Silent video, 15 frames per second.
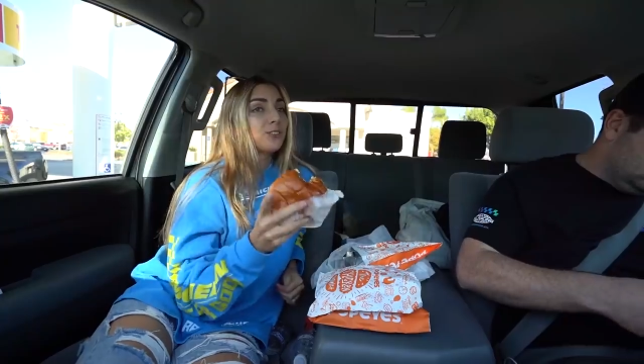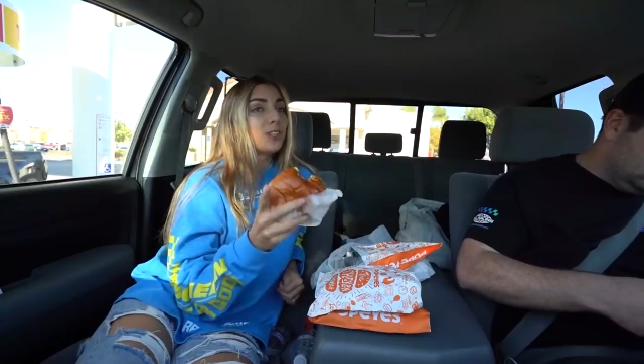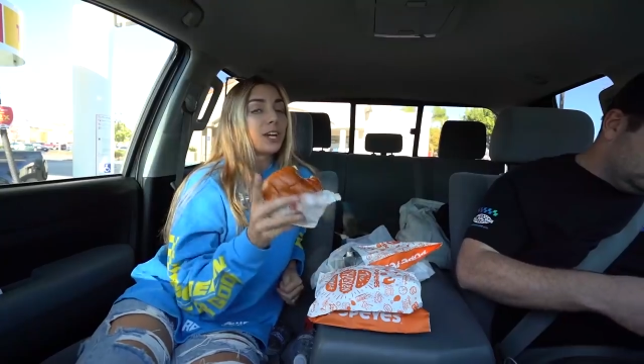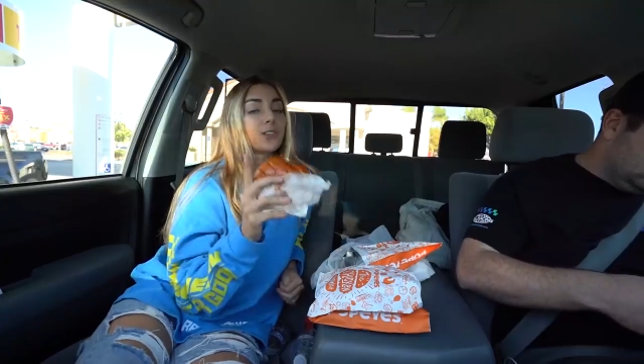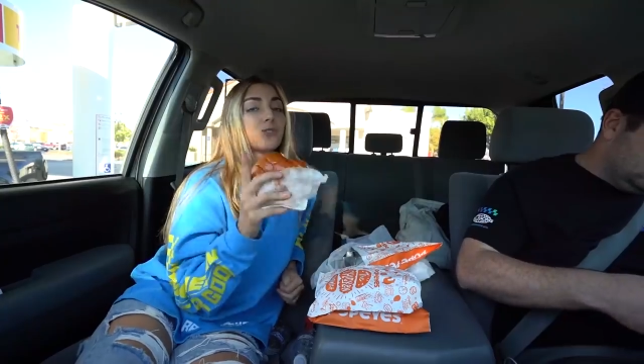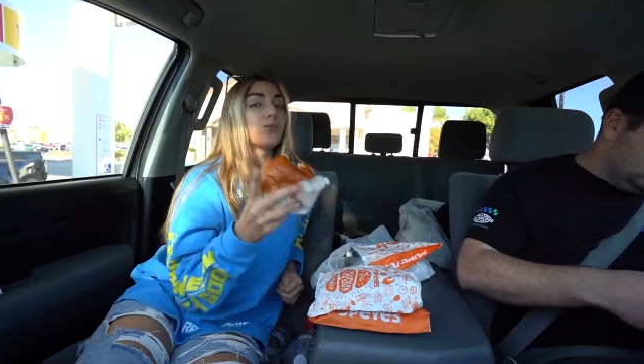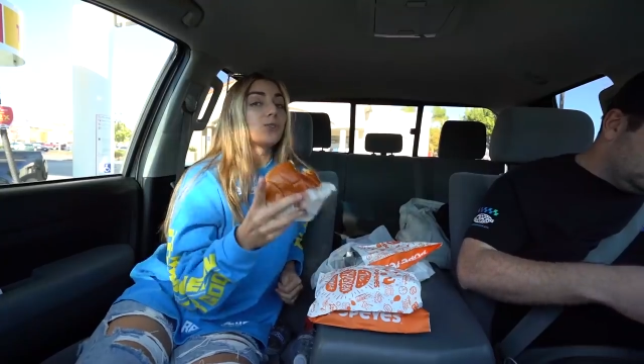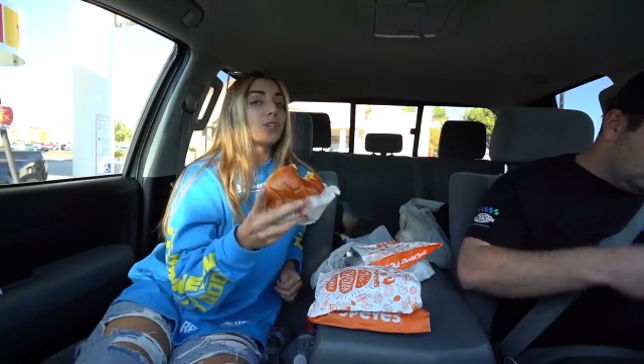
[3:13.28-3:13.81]
Fil A
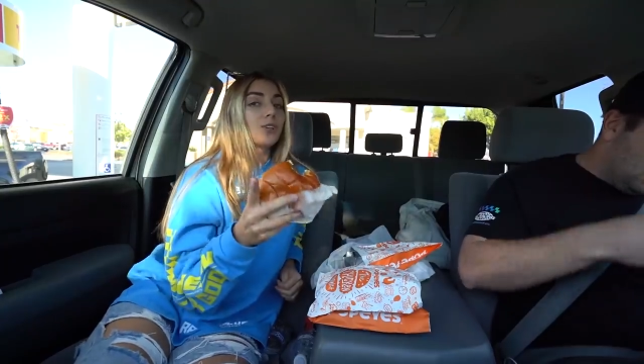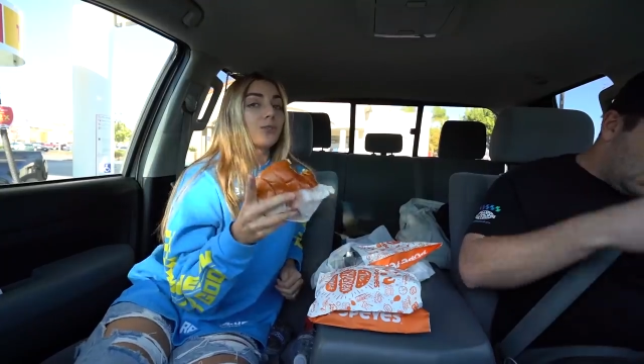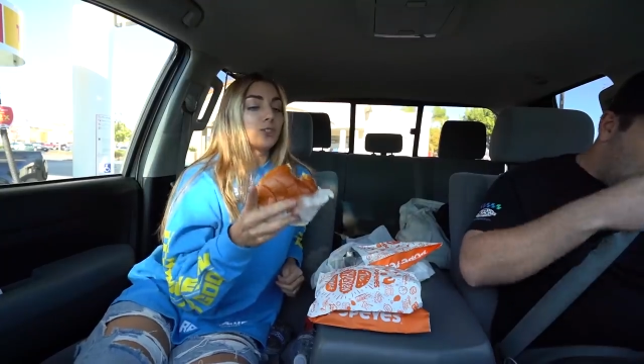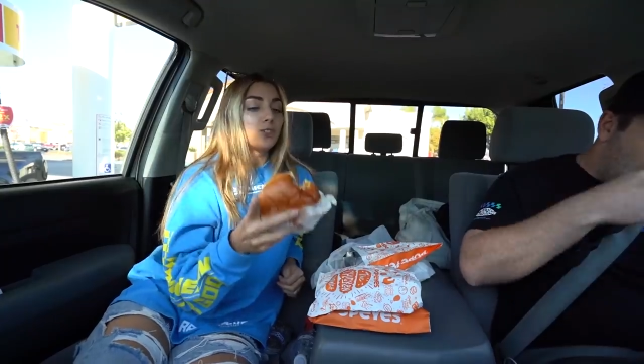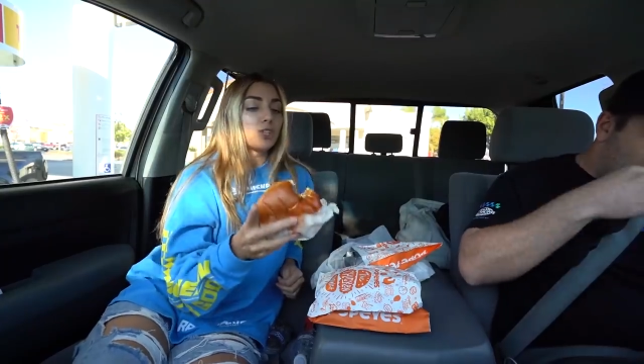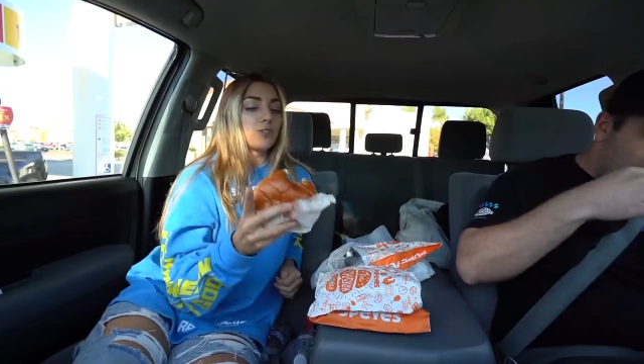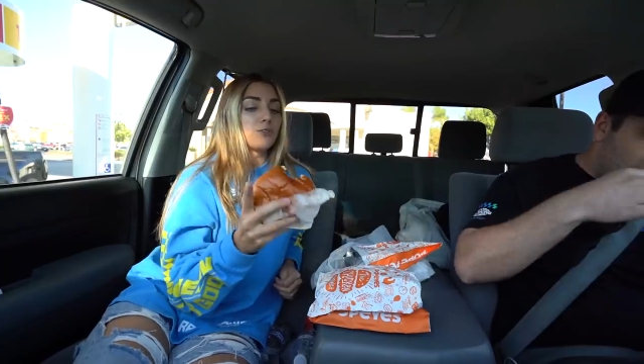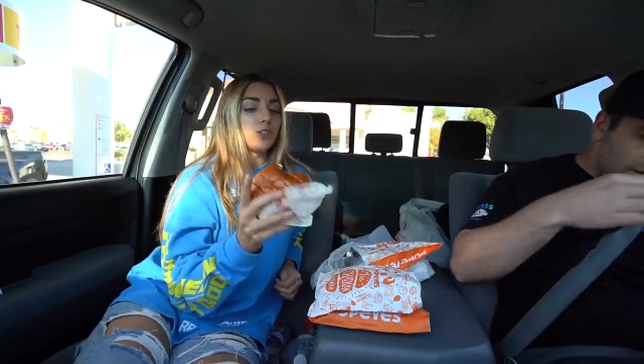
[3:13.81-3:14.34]
is really good with
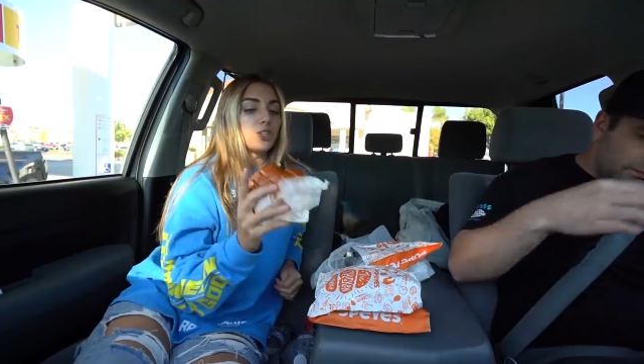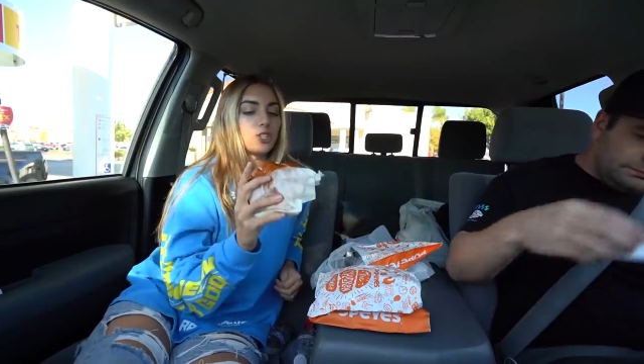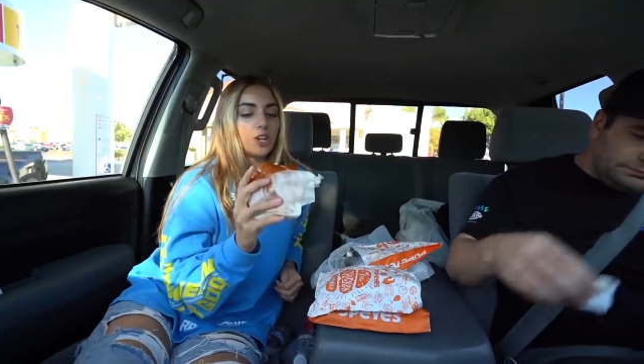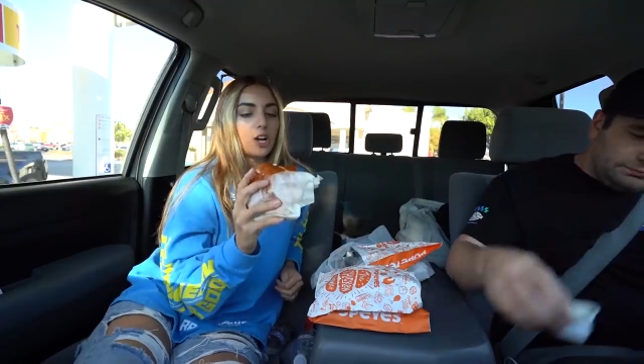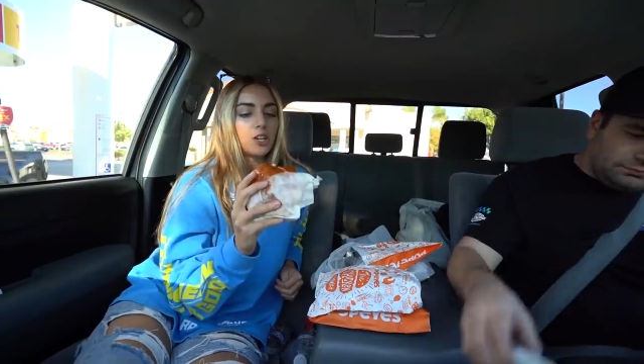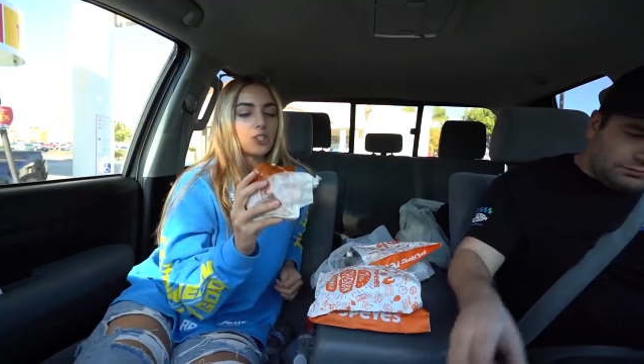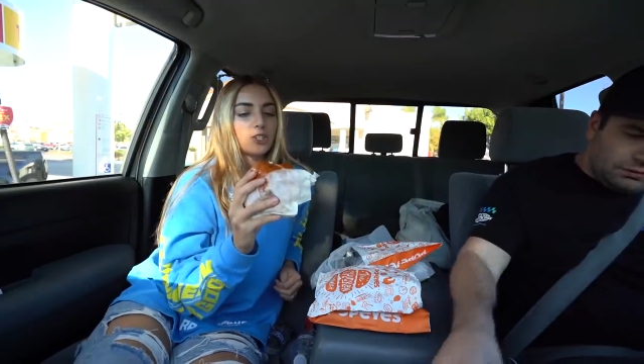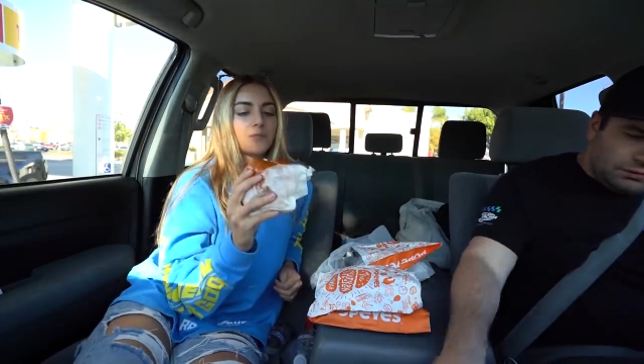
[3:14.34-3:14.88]
the Chick Fil A
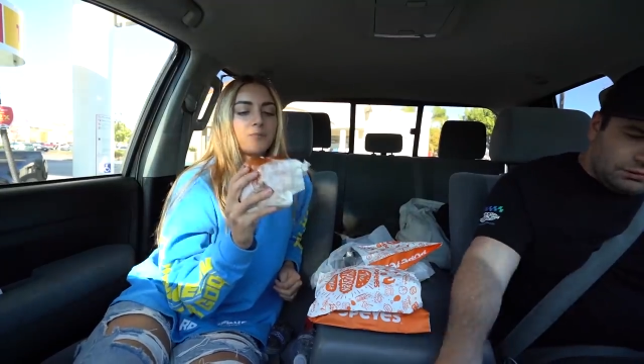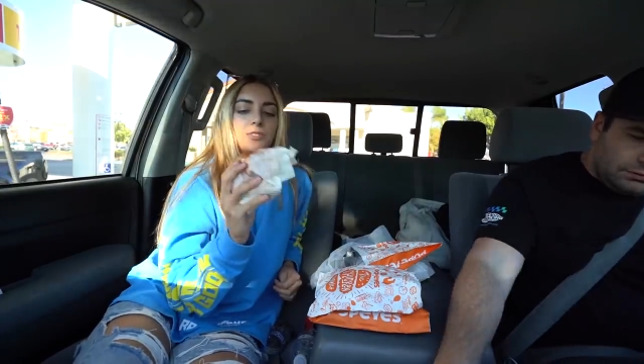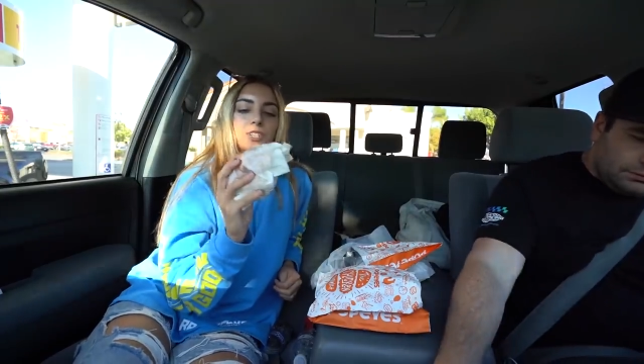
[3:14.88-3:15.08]
sauce.